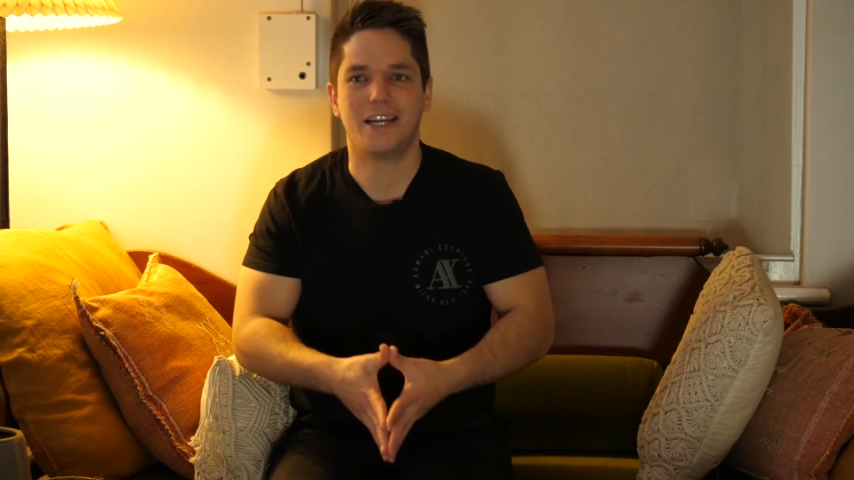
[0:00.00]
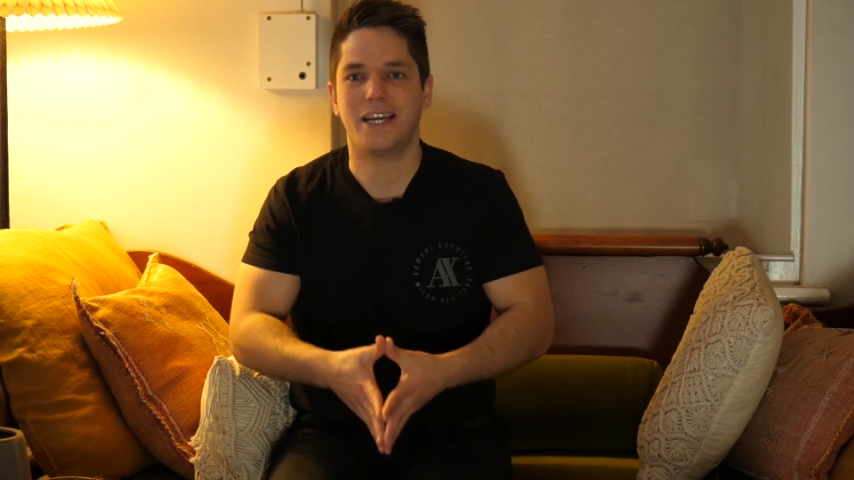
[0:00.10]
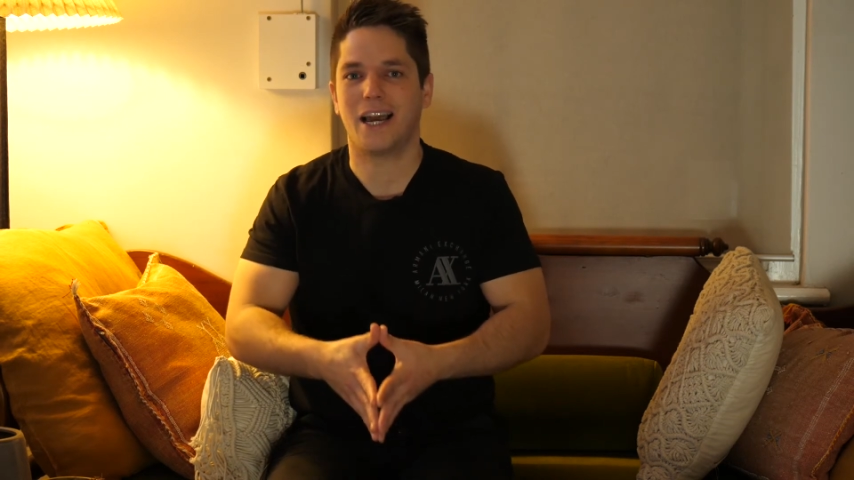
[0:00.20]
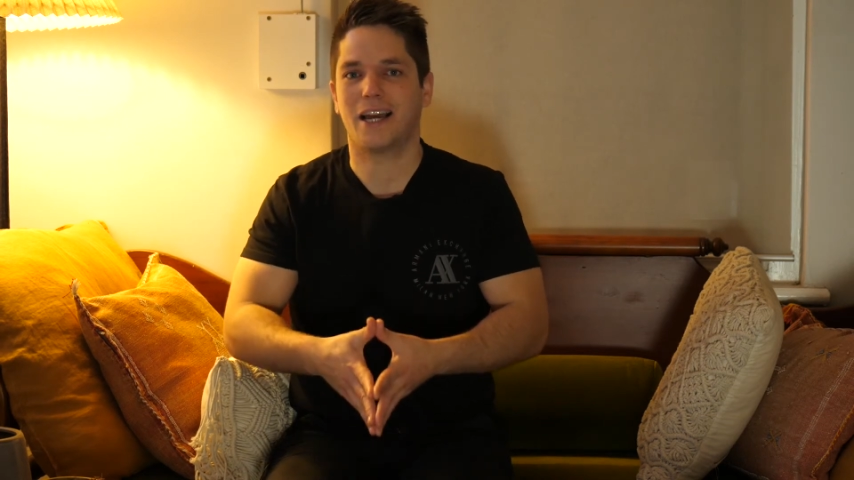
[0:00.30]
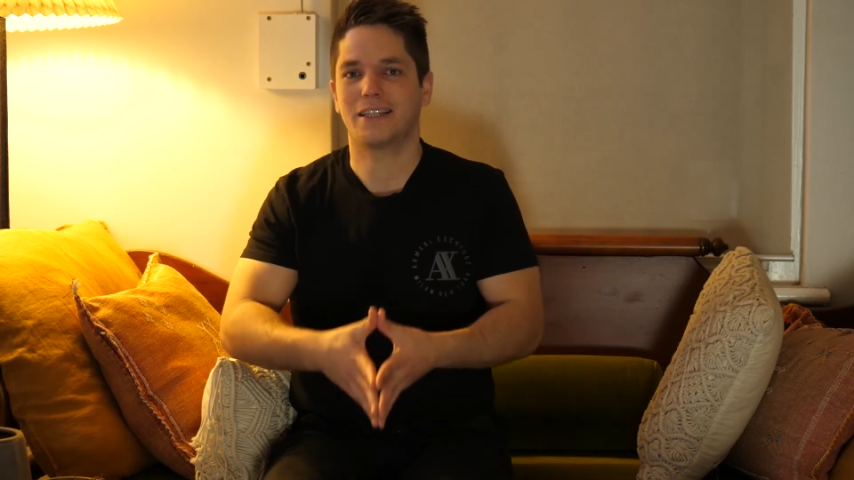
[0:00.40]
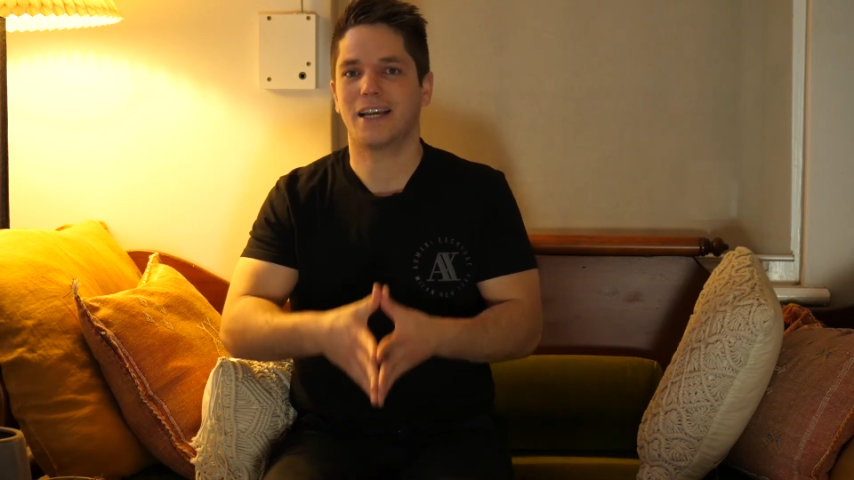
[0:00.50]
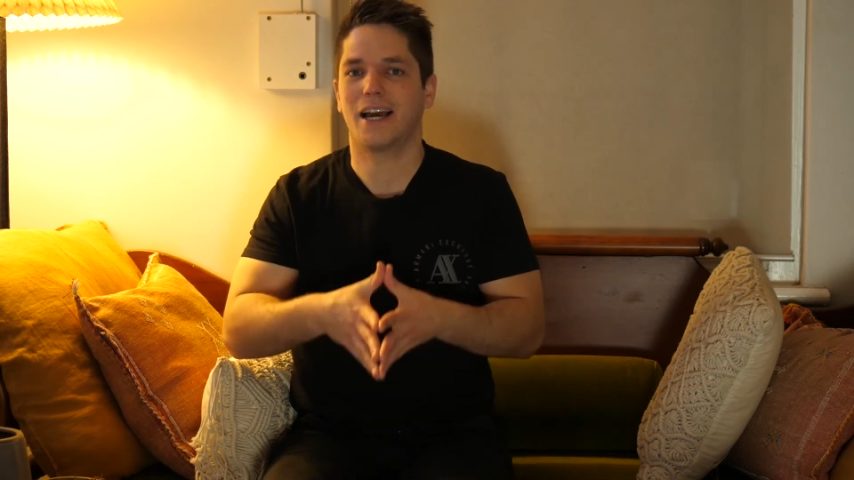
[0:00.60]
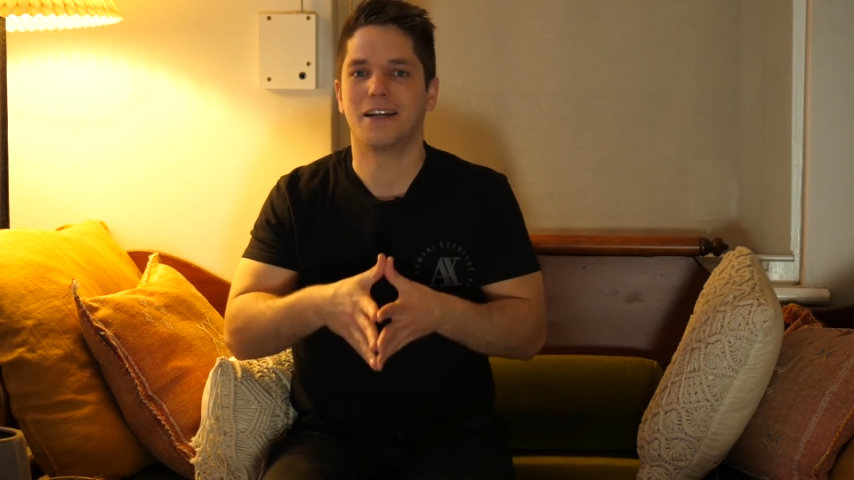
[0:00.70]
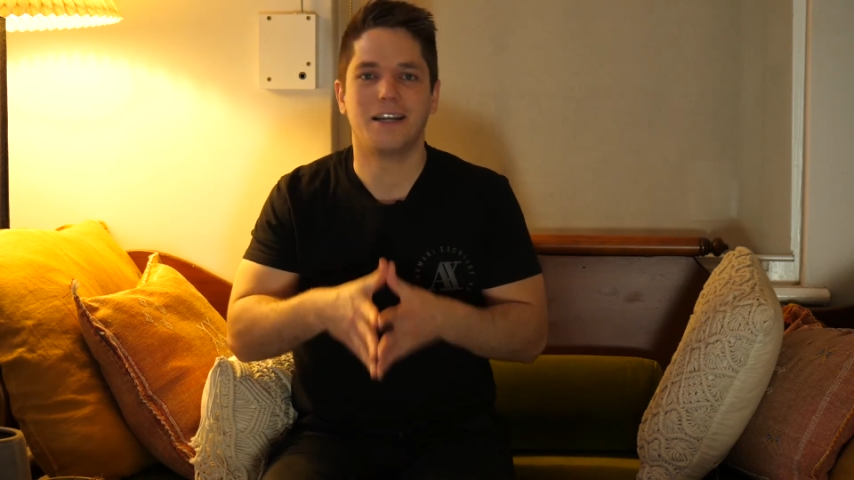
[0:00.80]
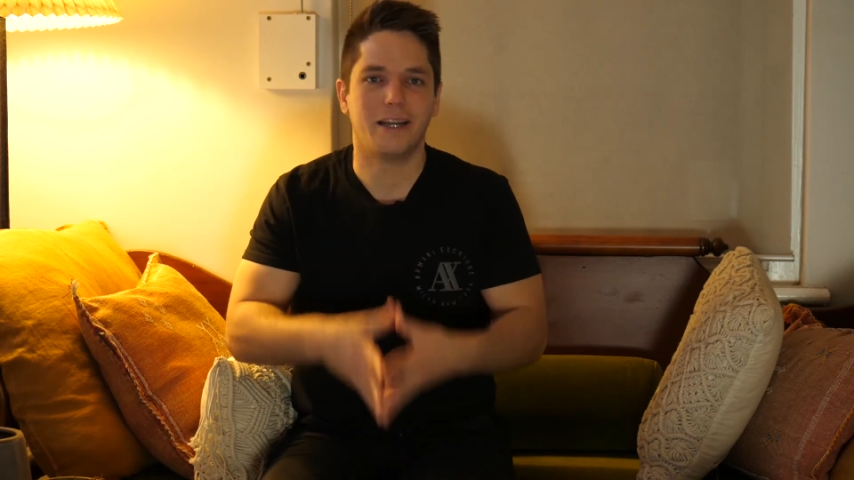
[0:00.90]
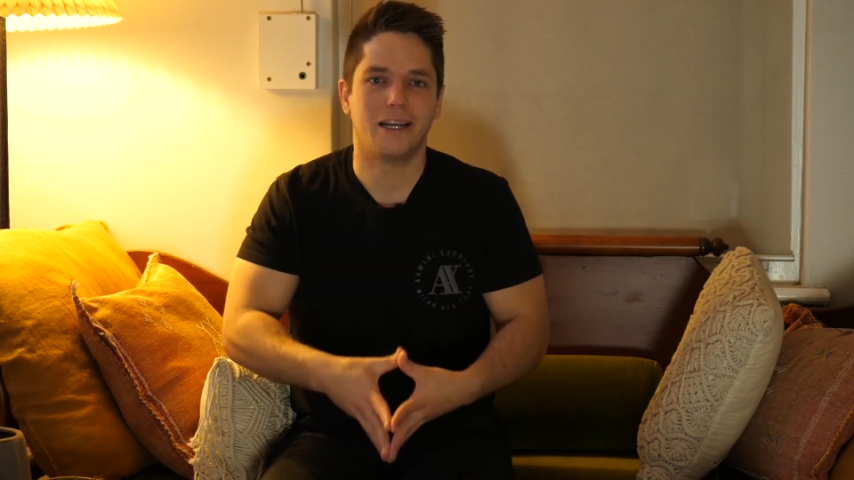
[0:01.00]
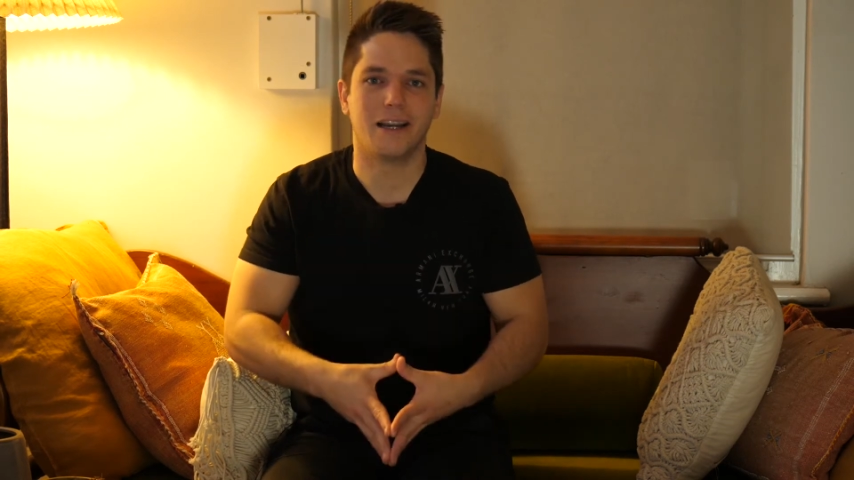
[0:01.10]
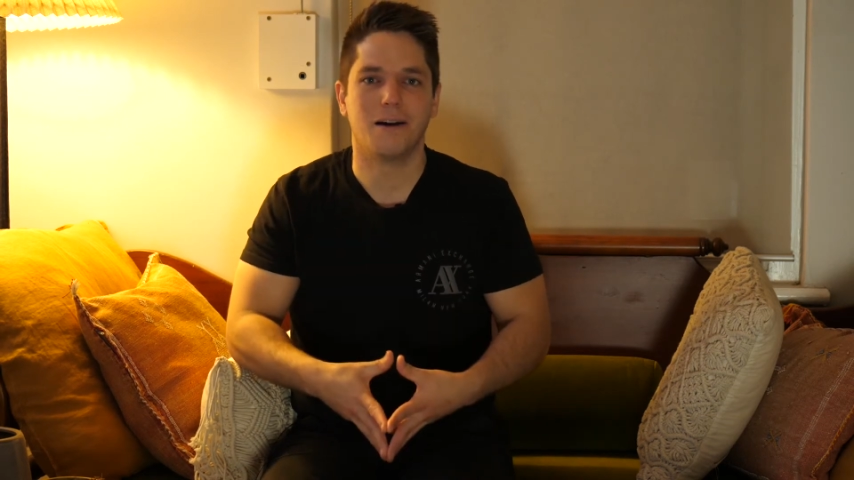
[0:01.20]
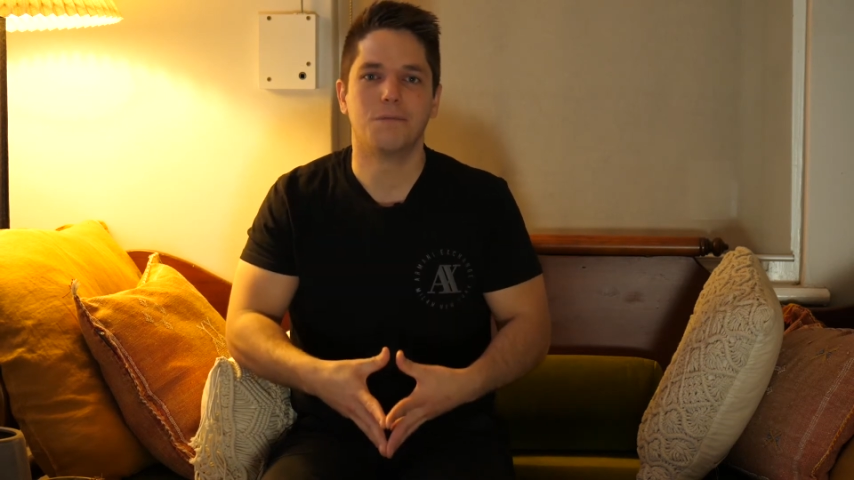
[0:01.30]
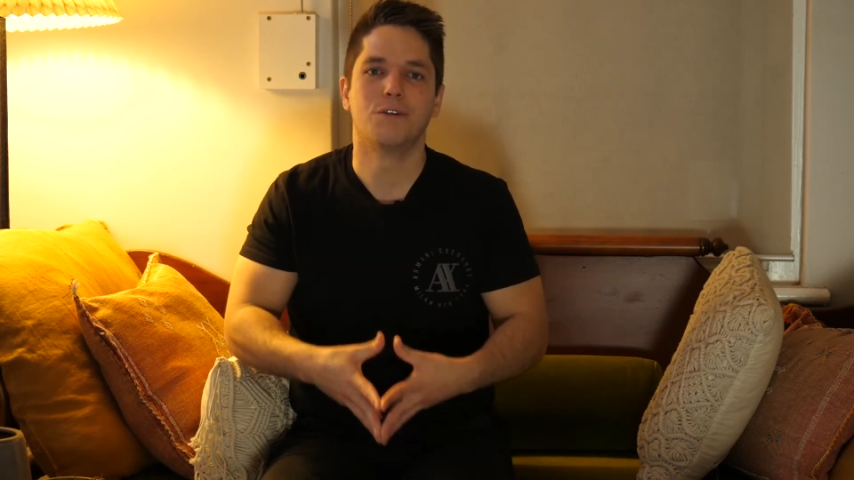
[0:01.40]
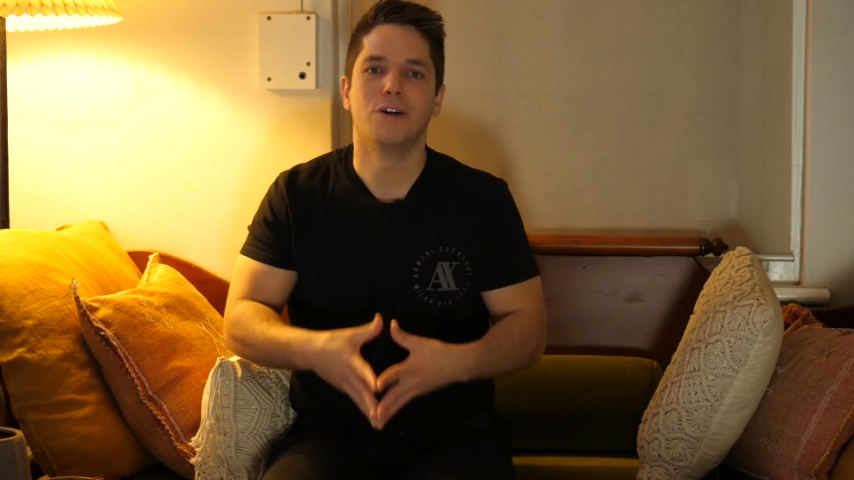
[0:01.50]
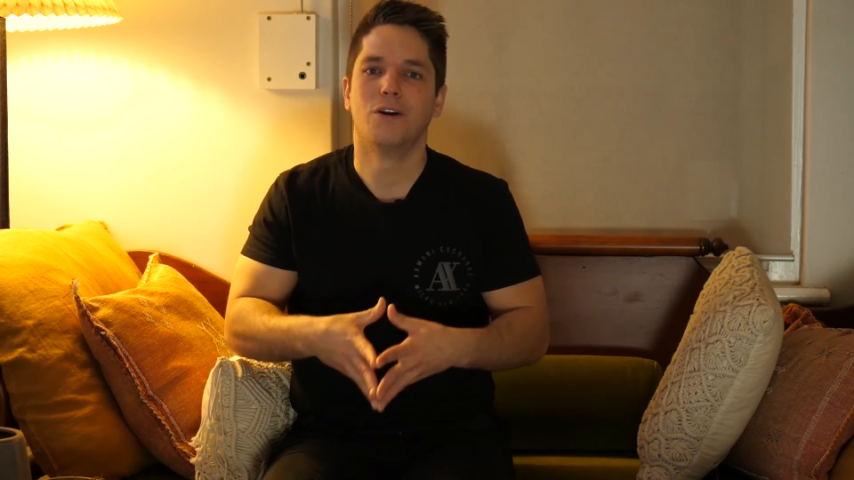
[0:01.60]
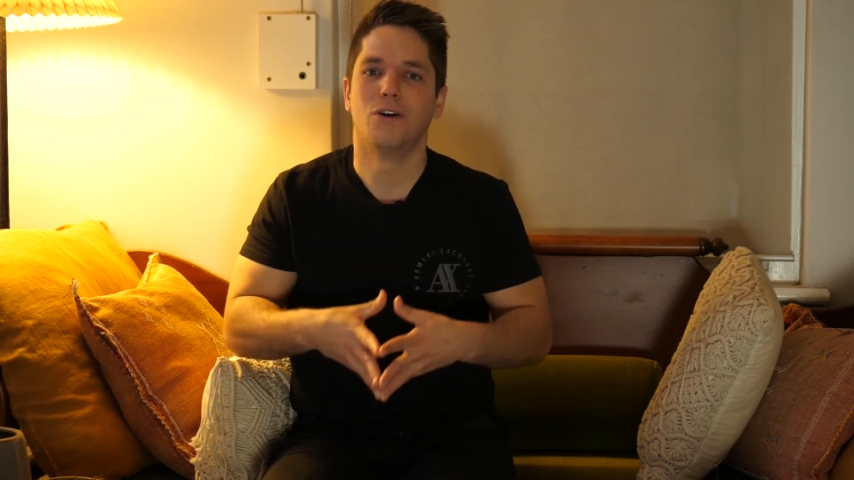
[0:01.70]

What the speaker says: he act? How did he love?